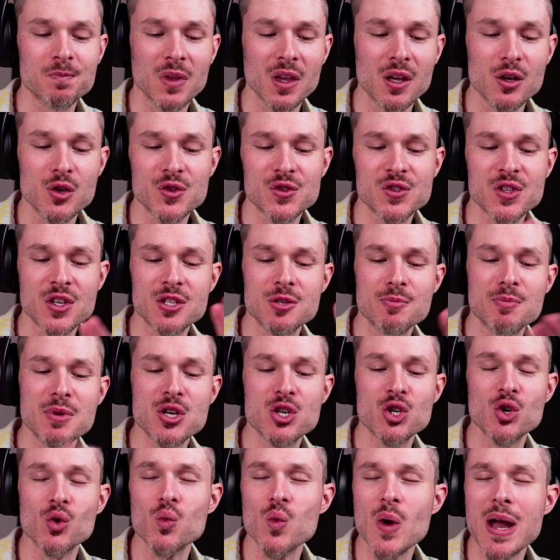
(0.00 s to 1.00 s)
You're said to be
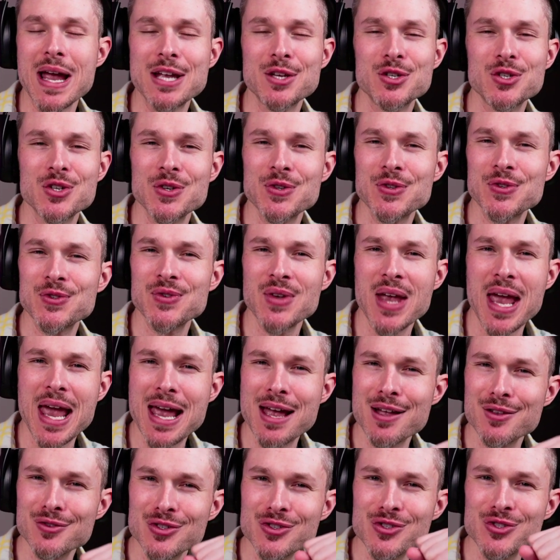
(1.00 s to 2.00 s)
courageous
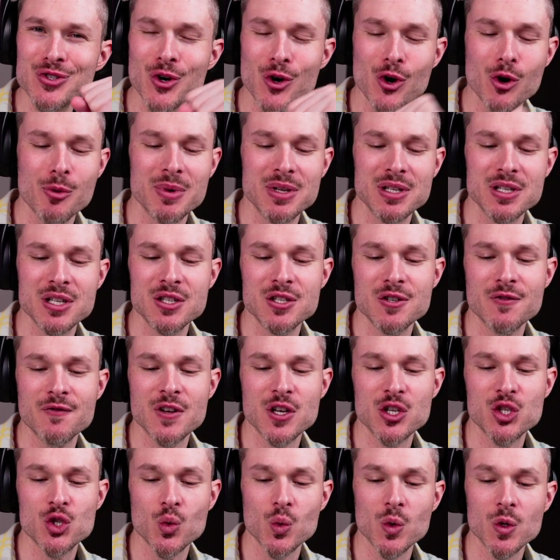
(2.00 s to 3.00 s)
and determined
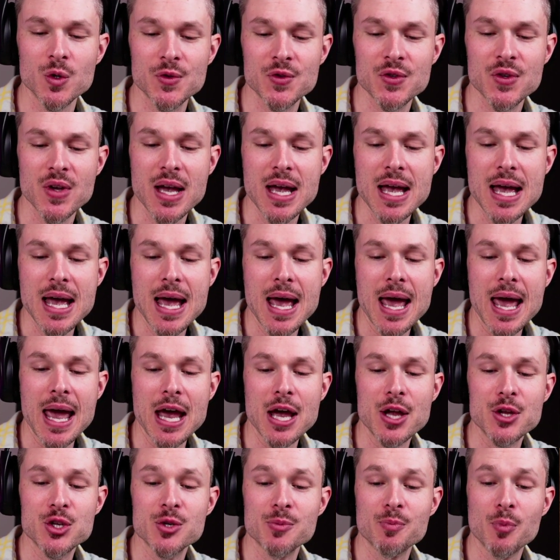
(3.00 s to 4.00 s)
individuals,
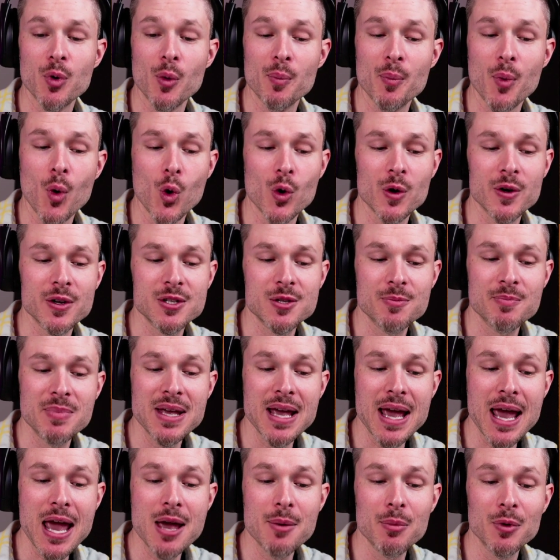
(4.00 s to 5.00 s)
and you're purported to
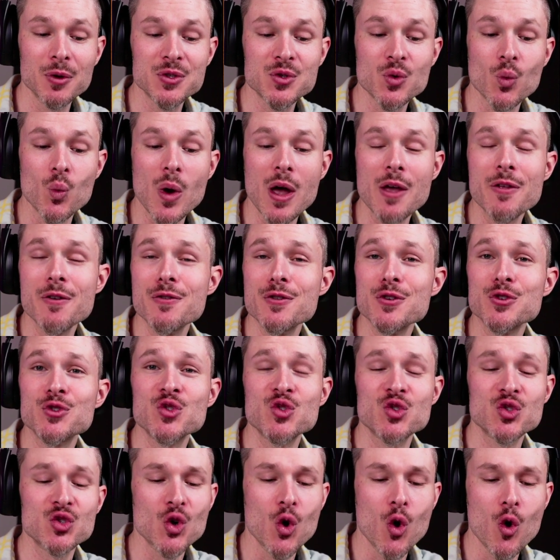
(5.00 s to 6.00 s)
be able to weather the
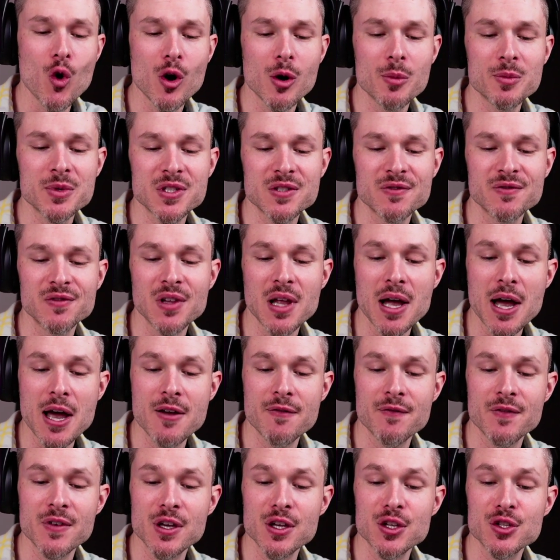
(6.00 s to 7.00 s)
storms of
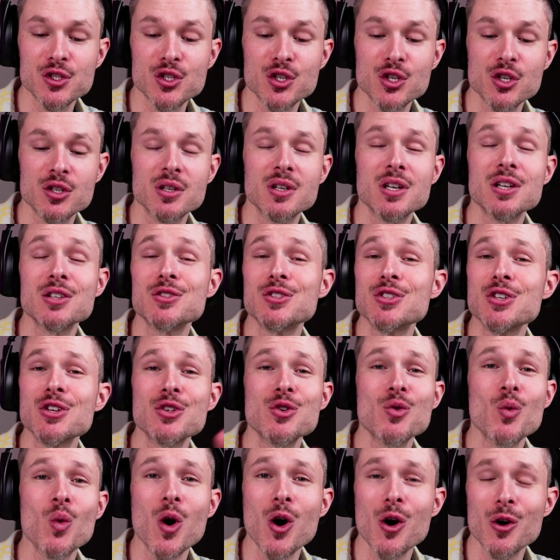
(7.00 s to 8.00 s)
life and con
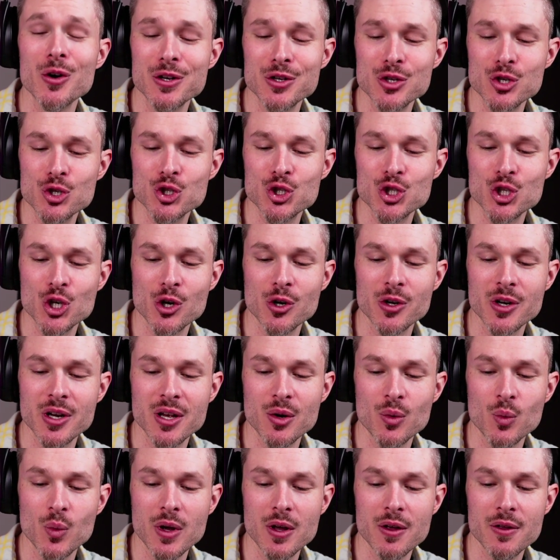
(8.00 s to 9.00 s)
continue on in your
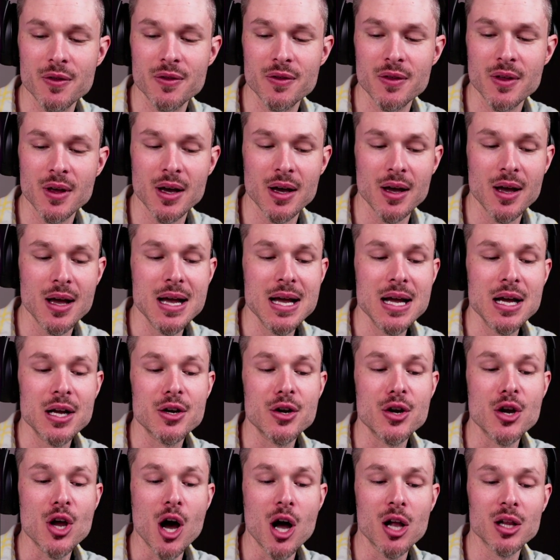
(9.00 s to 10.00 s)
journey with uh,
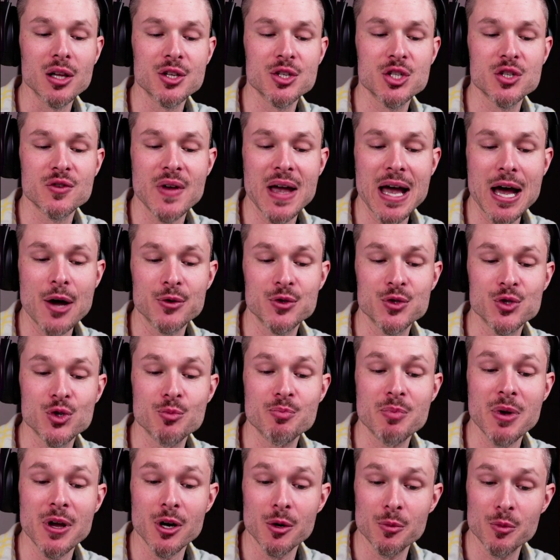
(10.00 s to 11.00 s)
knowledge of how to
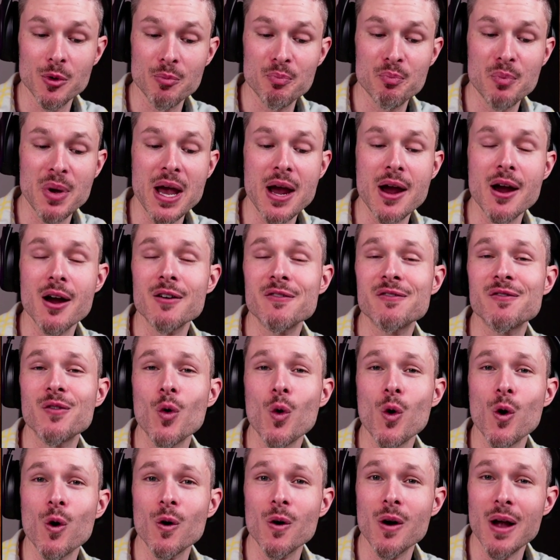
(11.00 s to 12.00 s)
better prepare
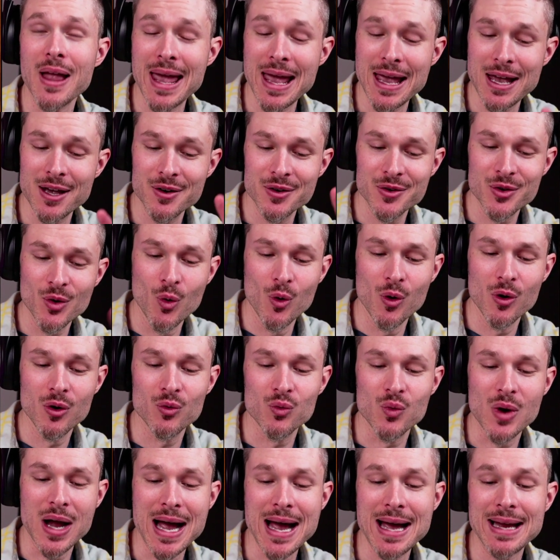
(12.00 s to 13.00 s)
for and or
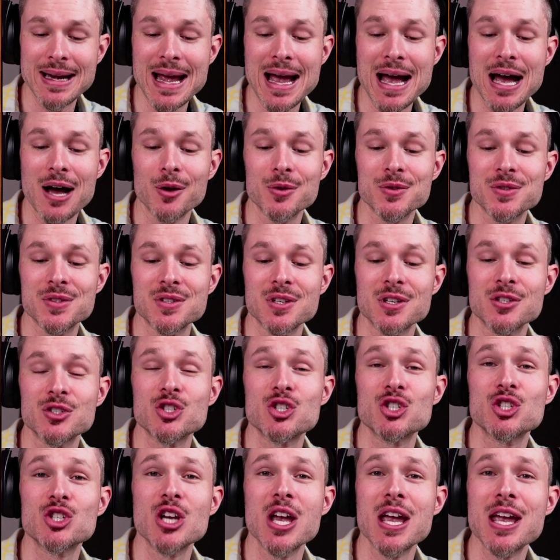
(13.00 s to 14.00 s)
ride out
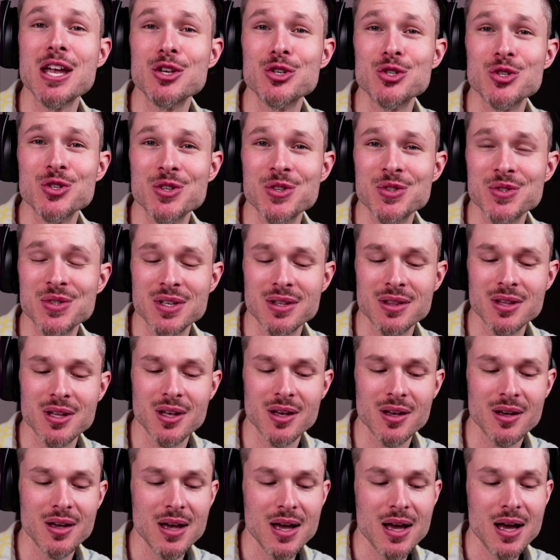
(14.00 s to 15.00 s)
such changes in
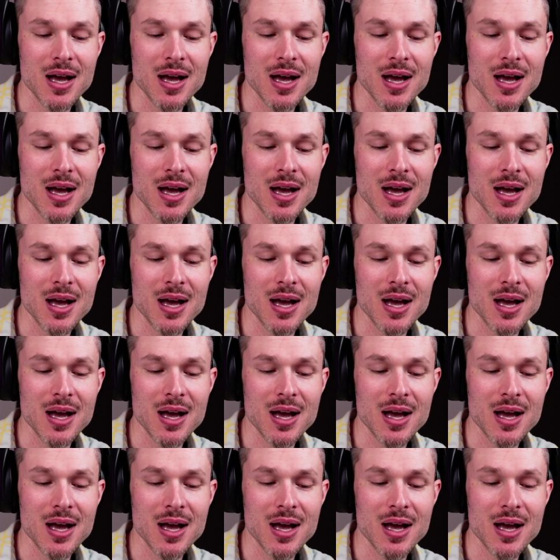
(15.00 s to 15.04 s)
the